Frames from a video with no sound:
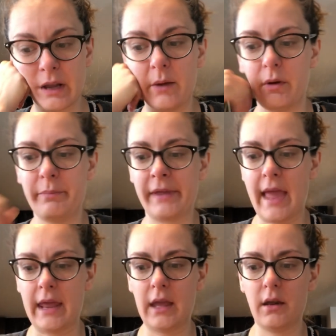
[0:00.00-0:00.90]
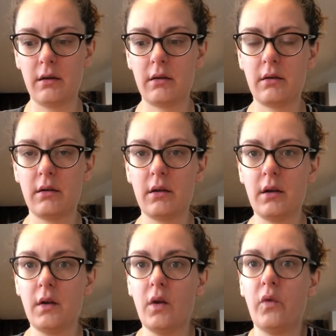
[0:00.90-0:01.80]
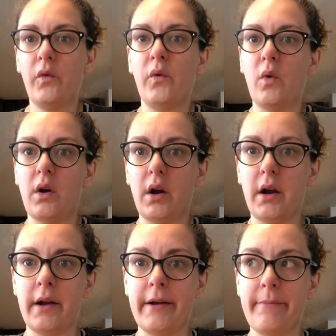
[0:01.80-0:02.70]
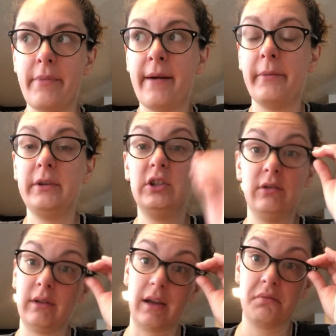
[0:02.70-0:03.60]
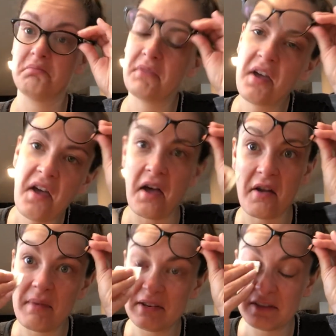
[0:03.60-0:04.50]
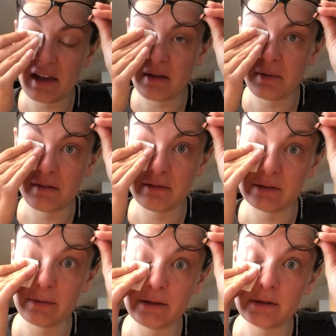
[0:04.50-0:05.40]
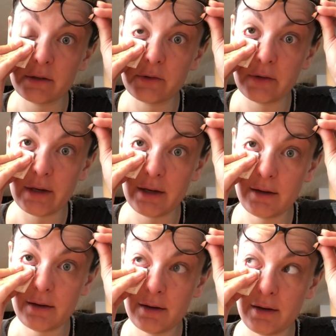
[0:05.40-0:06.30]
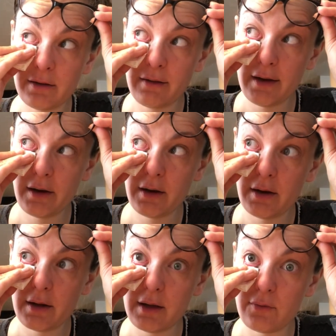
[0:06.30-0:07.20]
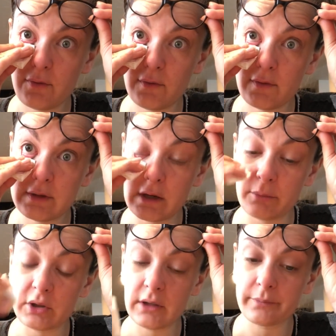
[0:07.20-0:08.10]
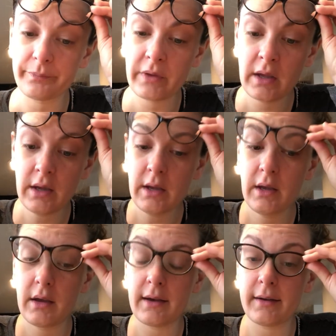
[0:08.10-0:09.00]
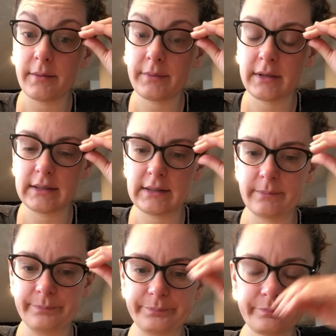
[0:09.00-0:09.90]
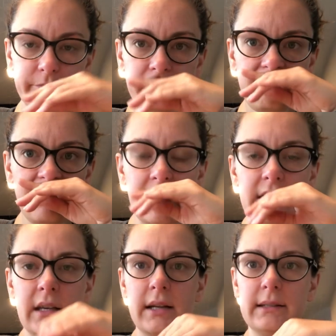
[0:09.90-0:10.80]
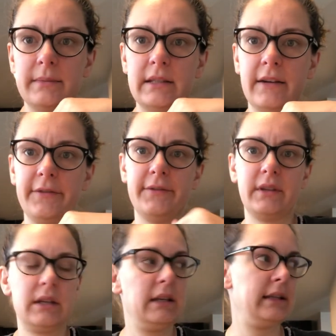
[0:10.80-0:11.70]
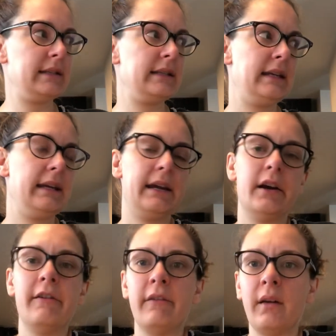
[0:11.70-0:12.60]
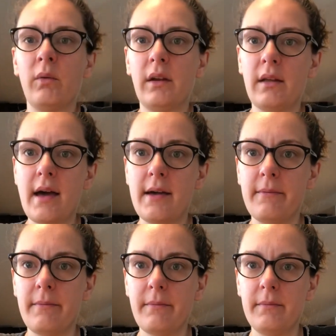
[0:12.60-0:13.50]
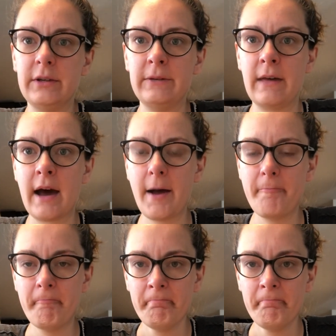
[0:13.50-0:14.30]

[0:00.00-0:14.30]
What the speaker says: I would plan it for probably June again. Imagine that, me having spine surgery a year later if it's an option. Because he's got some stuff he needs to take care of and I want to let him do that.